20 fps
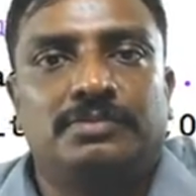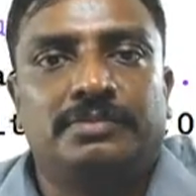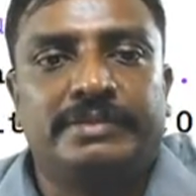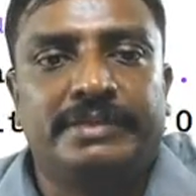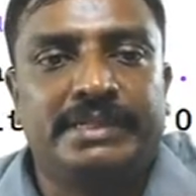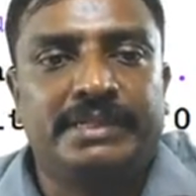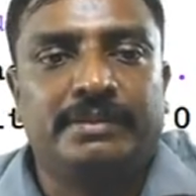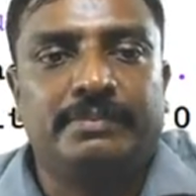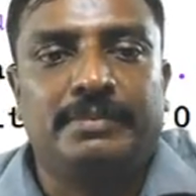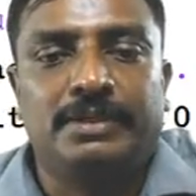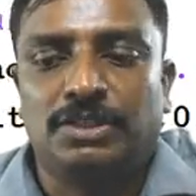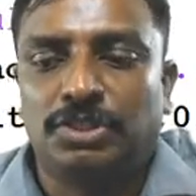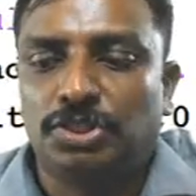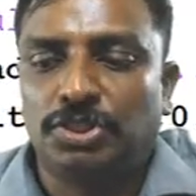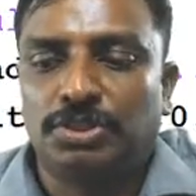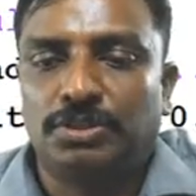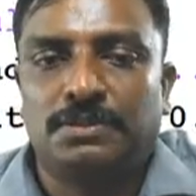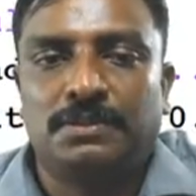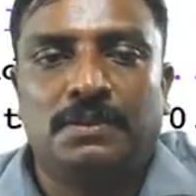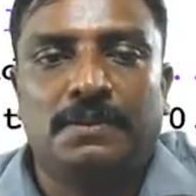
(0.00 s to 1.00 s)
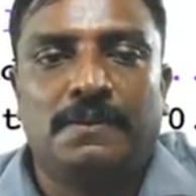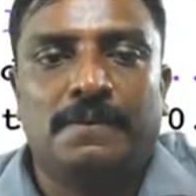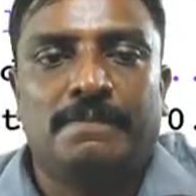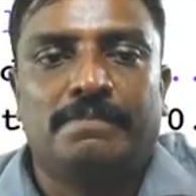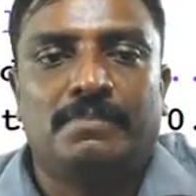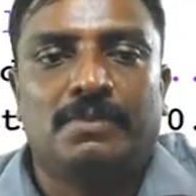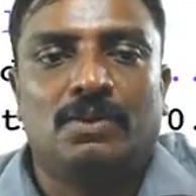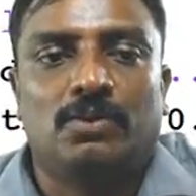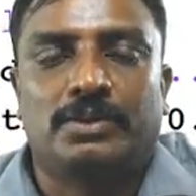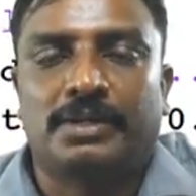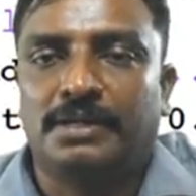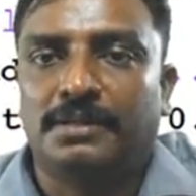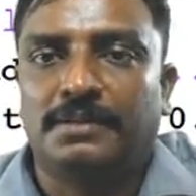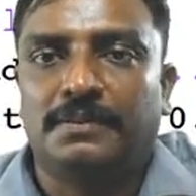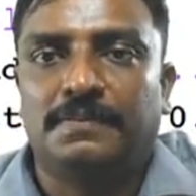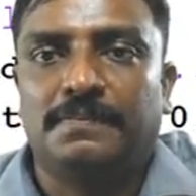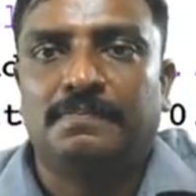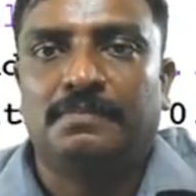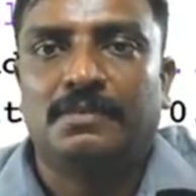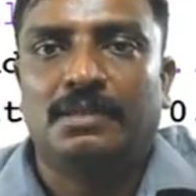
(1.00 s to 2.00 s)
Read image. Okay.
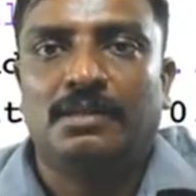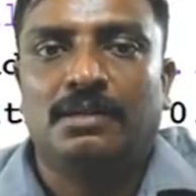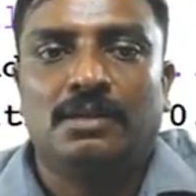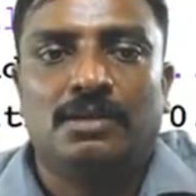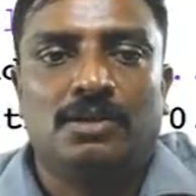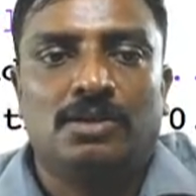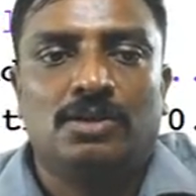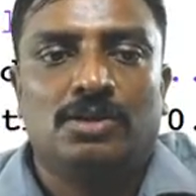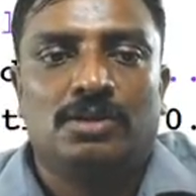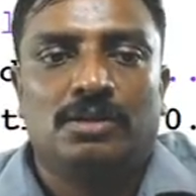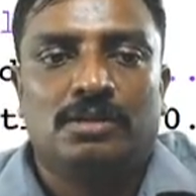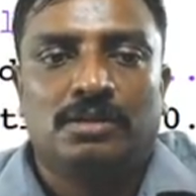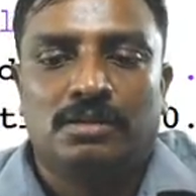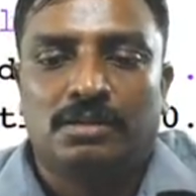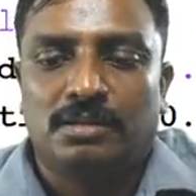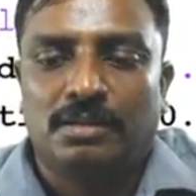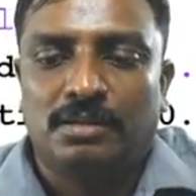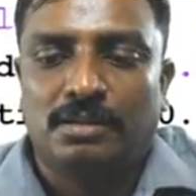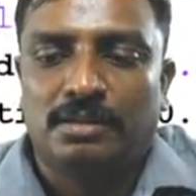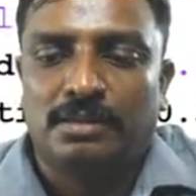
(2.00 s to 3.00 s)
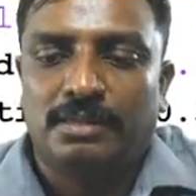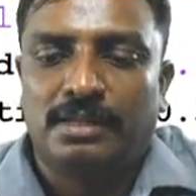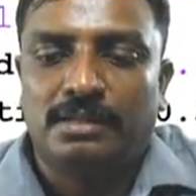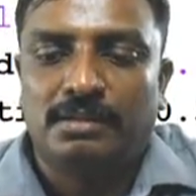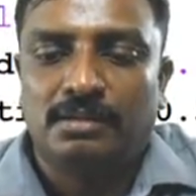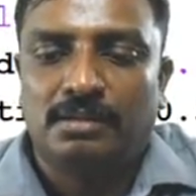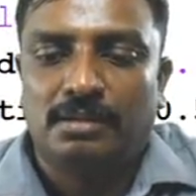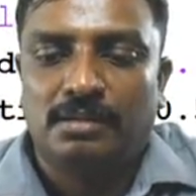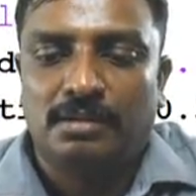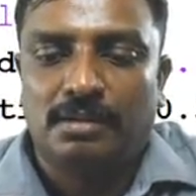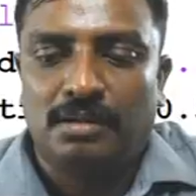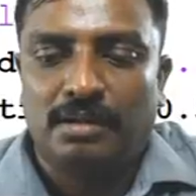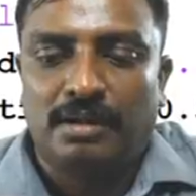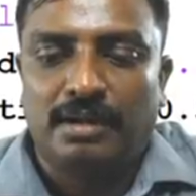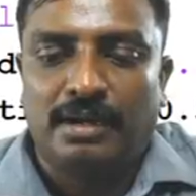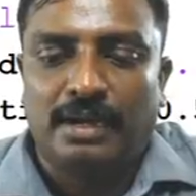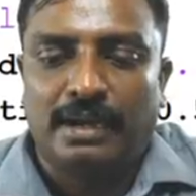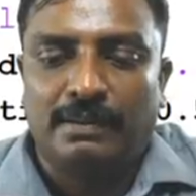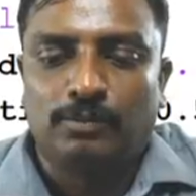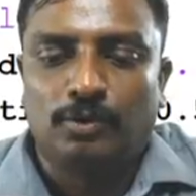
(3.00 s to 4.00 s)
Then
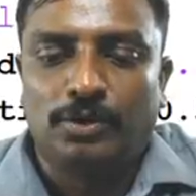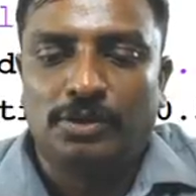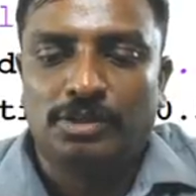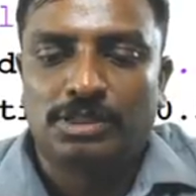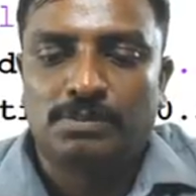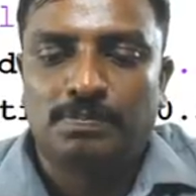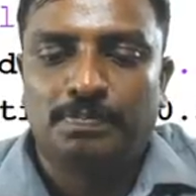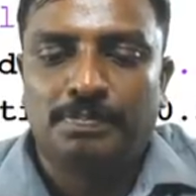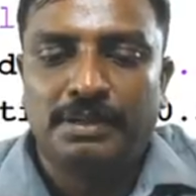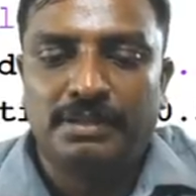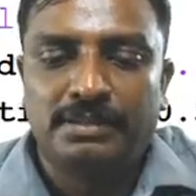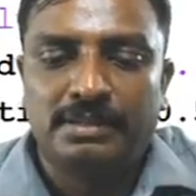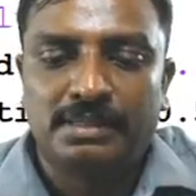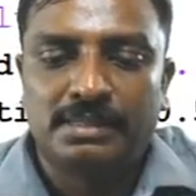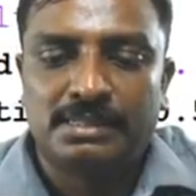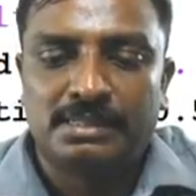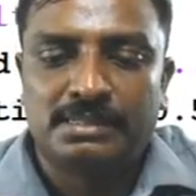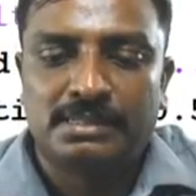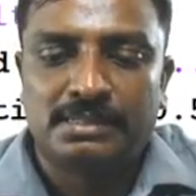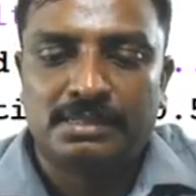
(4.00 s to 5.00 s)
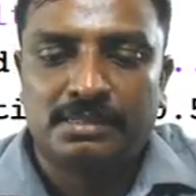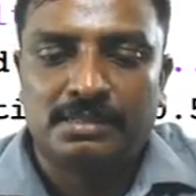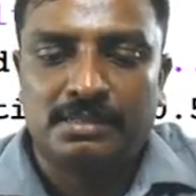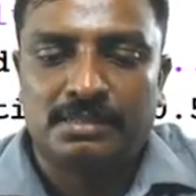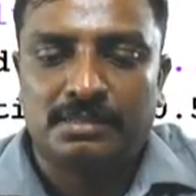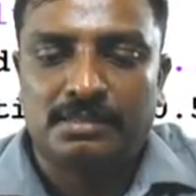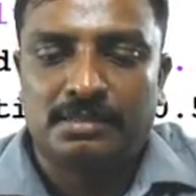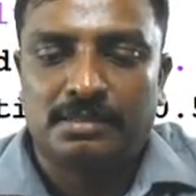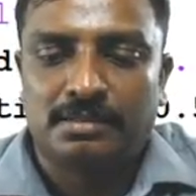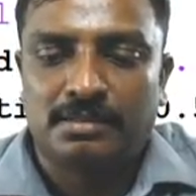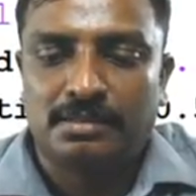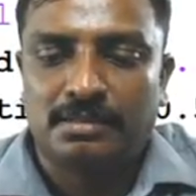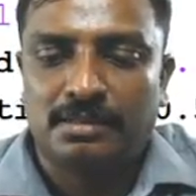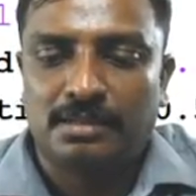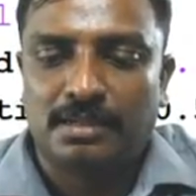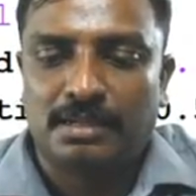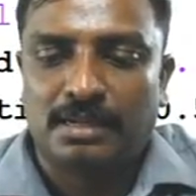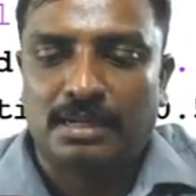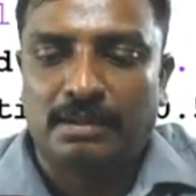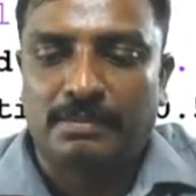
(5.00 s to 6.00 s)
I'm going to split this
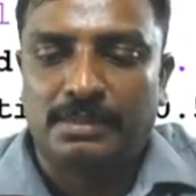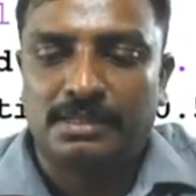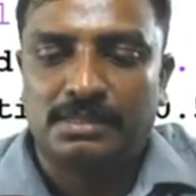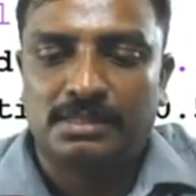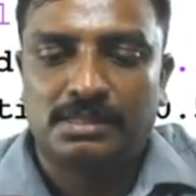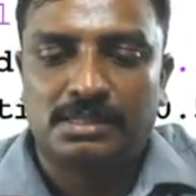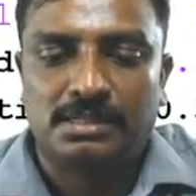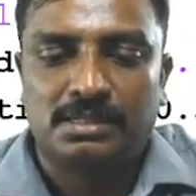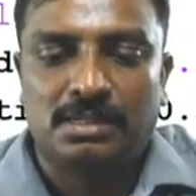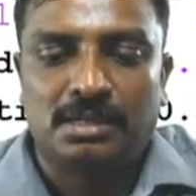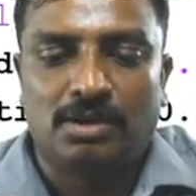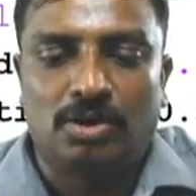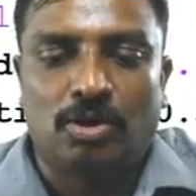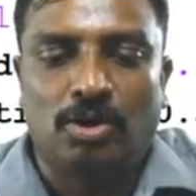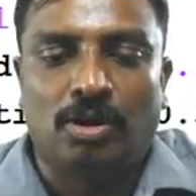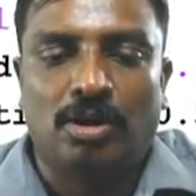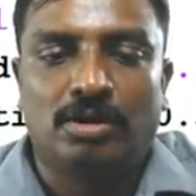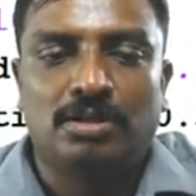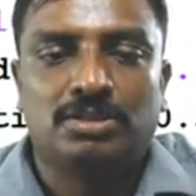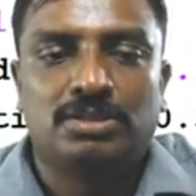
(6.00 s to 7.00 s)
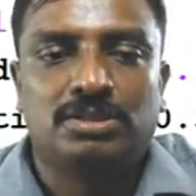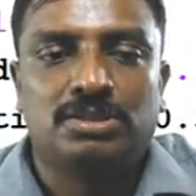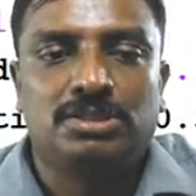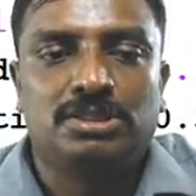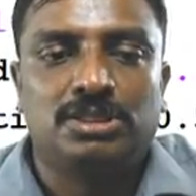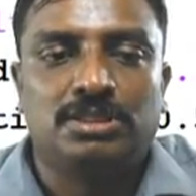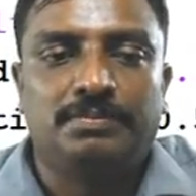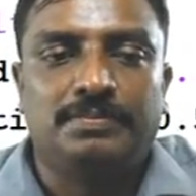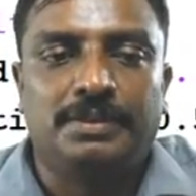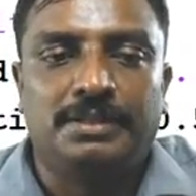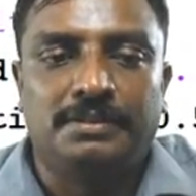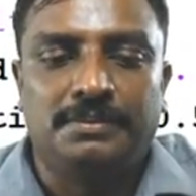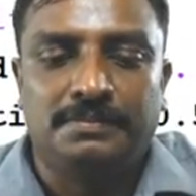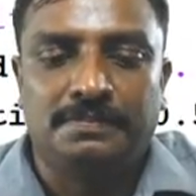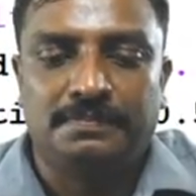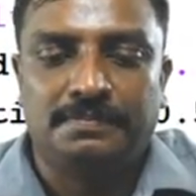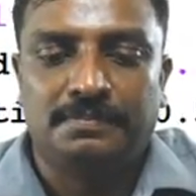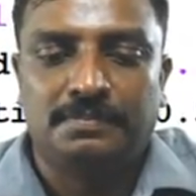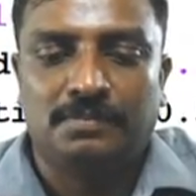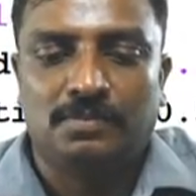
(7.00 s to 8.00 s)
comments RGB.
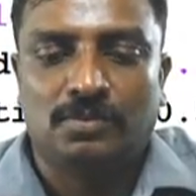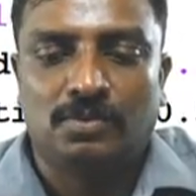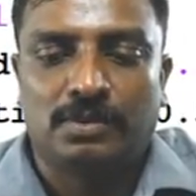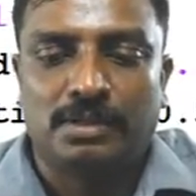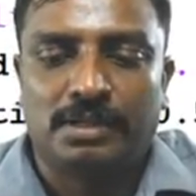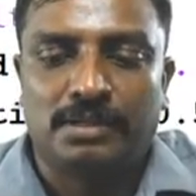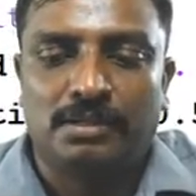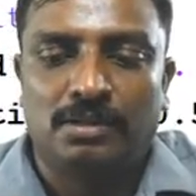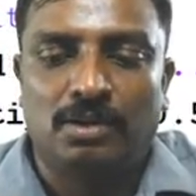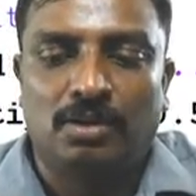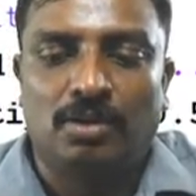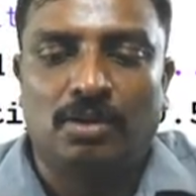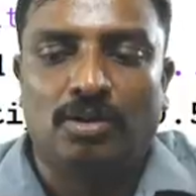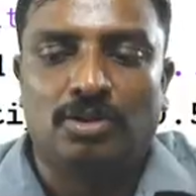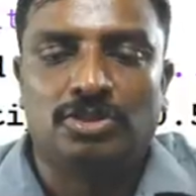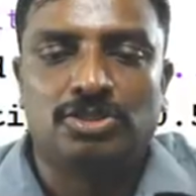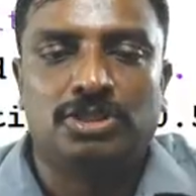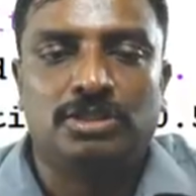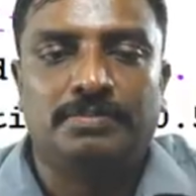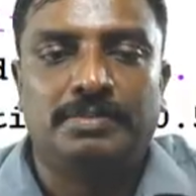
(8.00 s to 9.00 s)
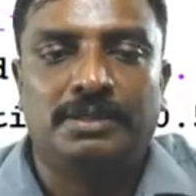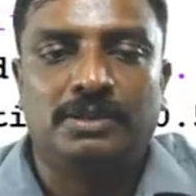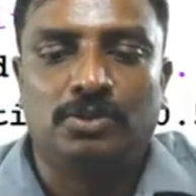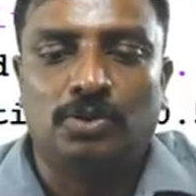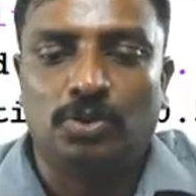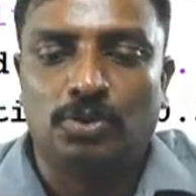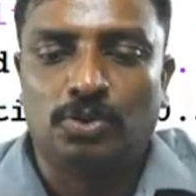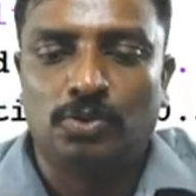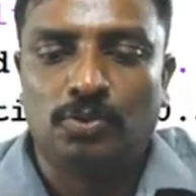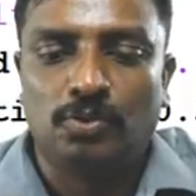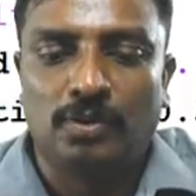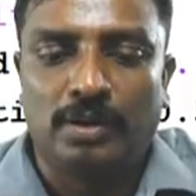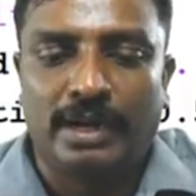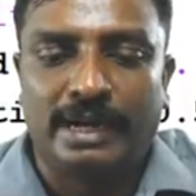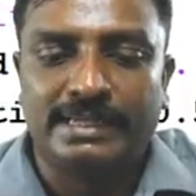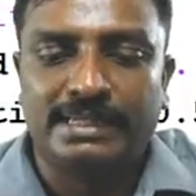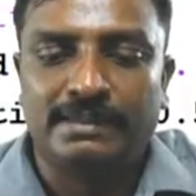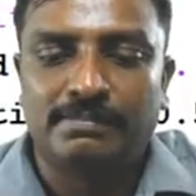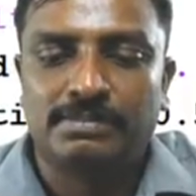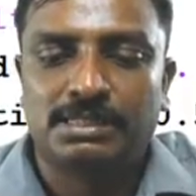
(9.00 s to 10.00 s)
Okay. RGB equal to
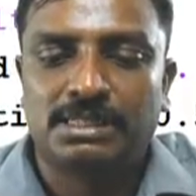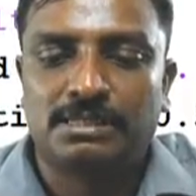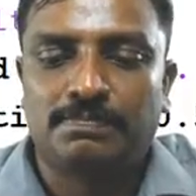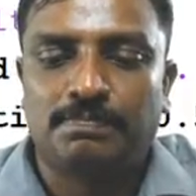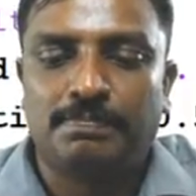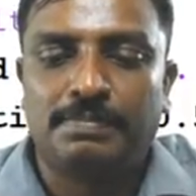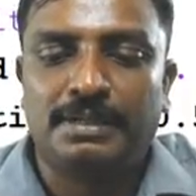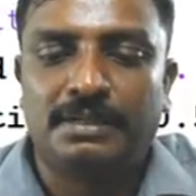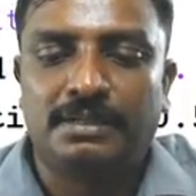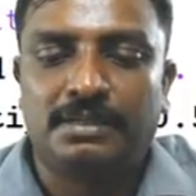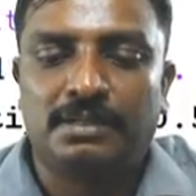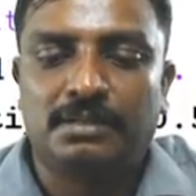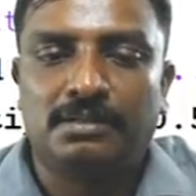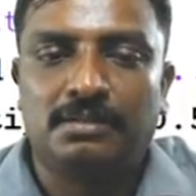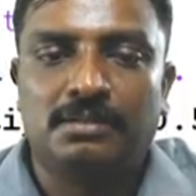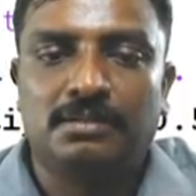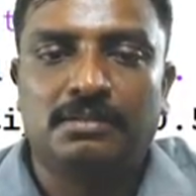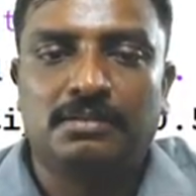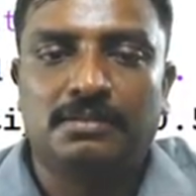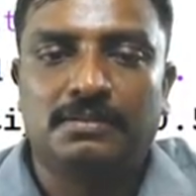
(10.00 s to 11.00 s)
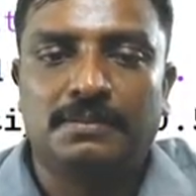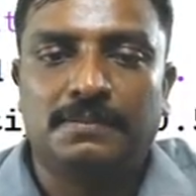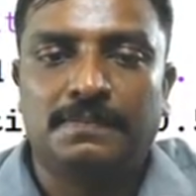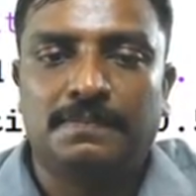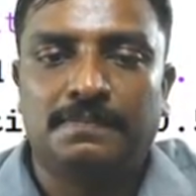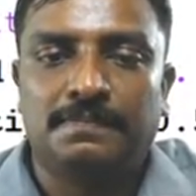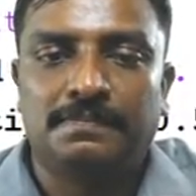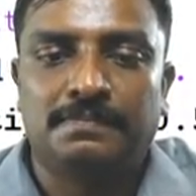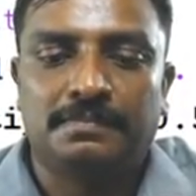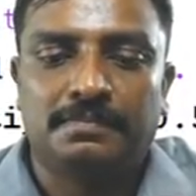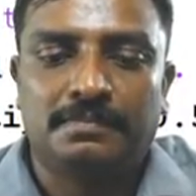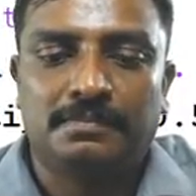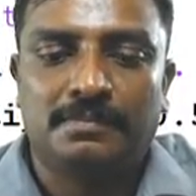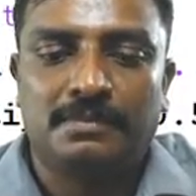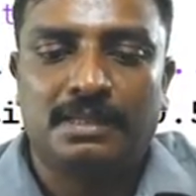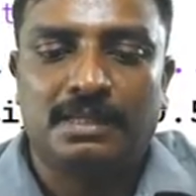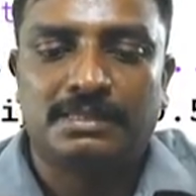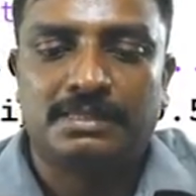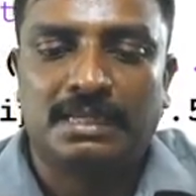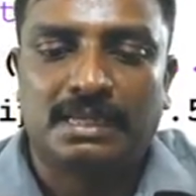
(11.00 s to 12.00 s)
IN split.
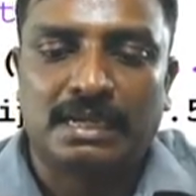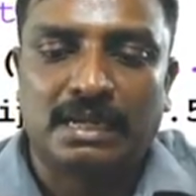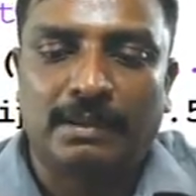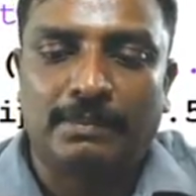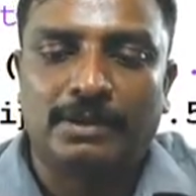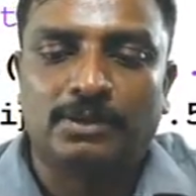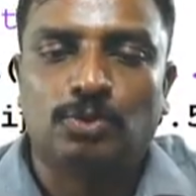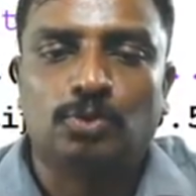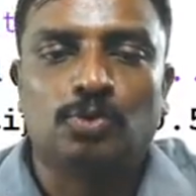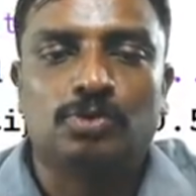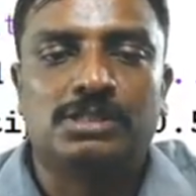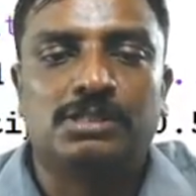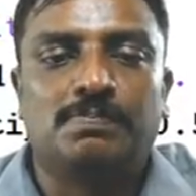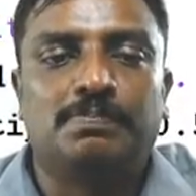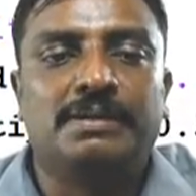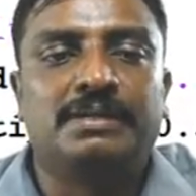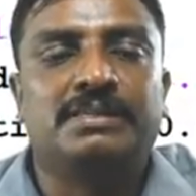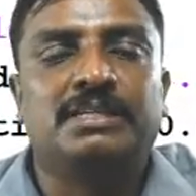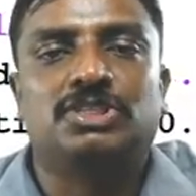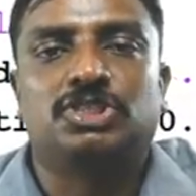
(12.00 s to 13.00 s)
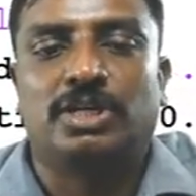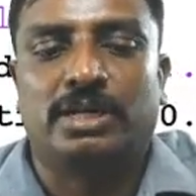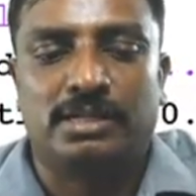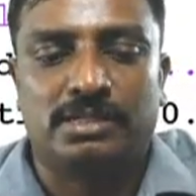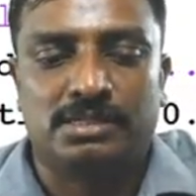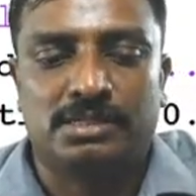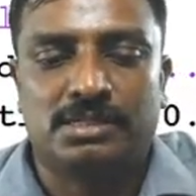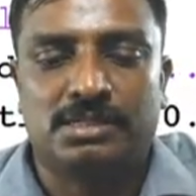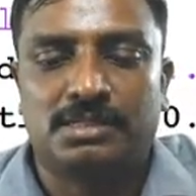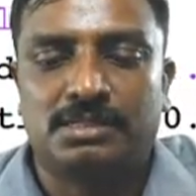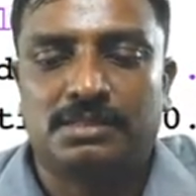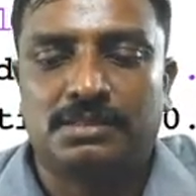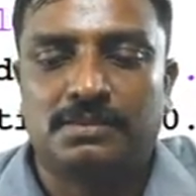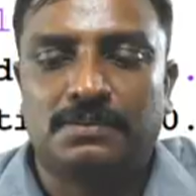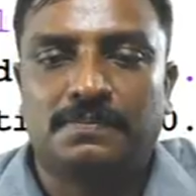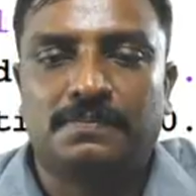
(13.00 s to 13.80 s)
It's a command to split the channels.